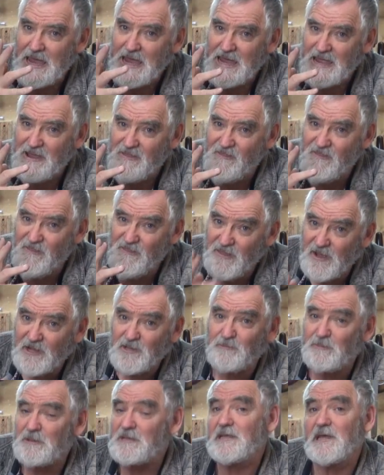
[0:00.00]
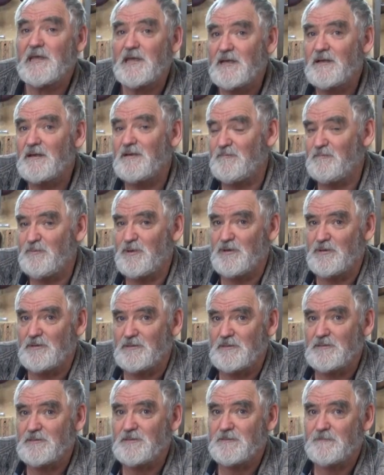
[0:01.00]
In this particular
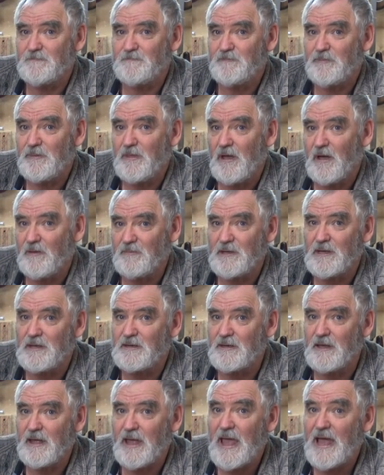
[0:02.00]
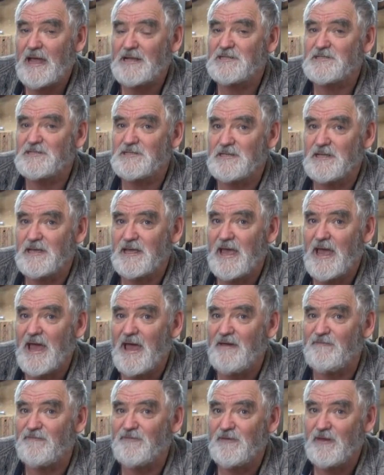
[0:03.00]
build, I'm going to actually
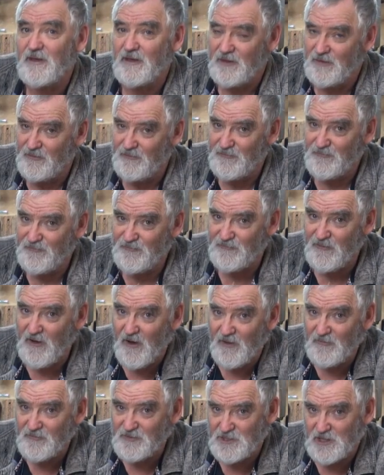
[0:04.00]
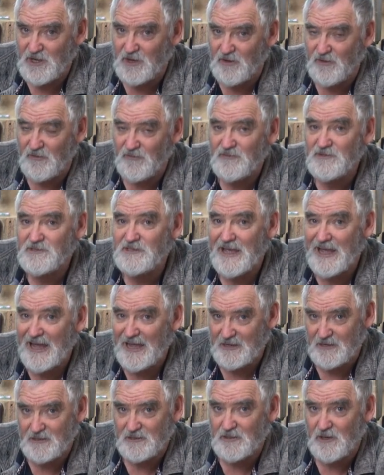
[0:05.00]
have five shelves
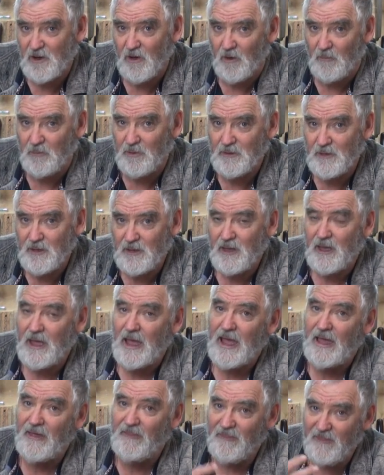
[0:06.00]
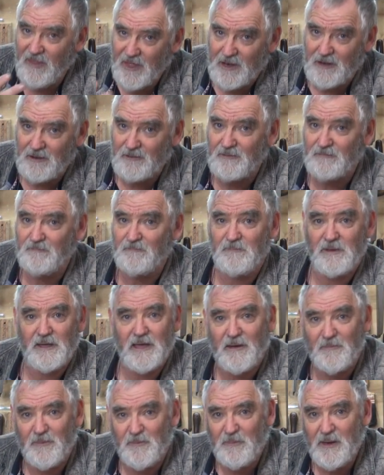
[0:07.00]
and a top. And that'll
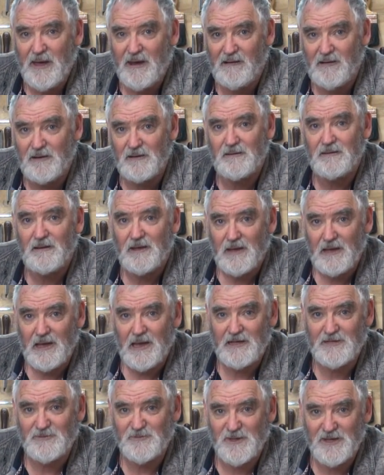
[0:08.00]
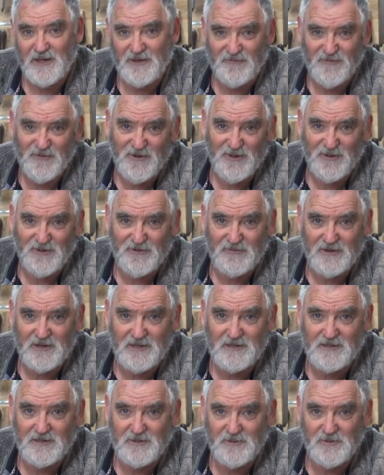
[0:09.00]
become apparent as we get further
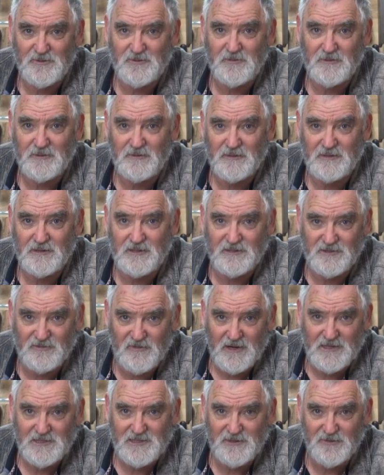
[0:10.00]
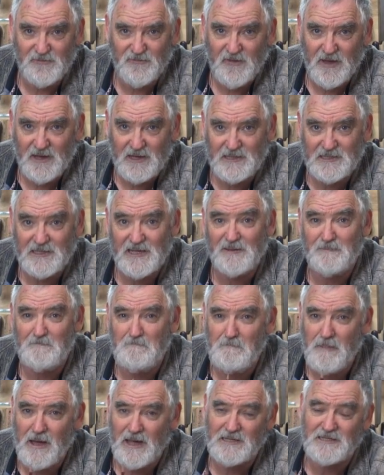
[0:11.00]
into the construction phase. It
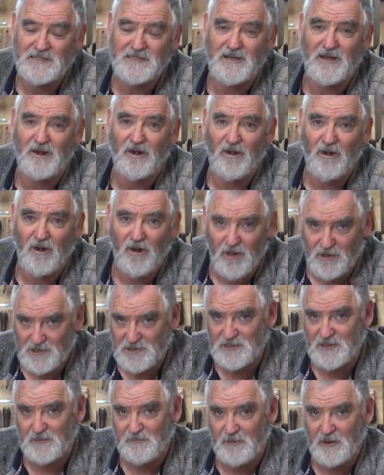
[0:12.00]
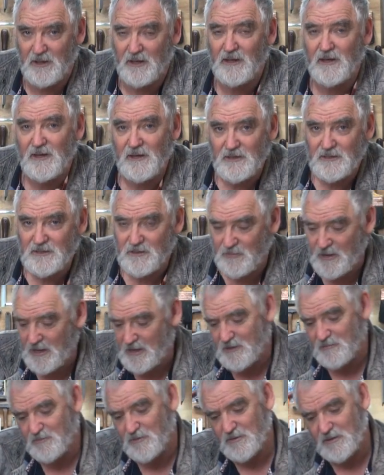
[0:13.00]
makes it a lot simpler to
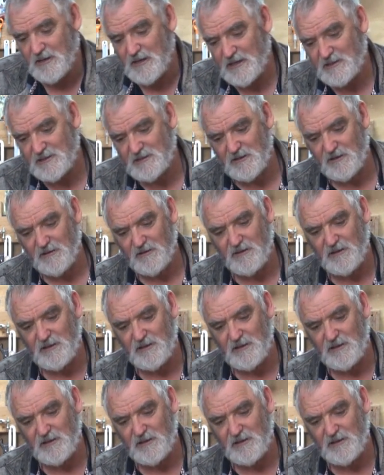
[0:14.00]
make a bookcase like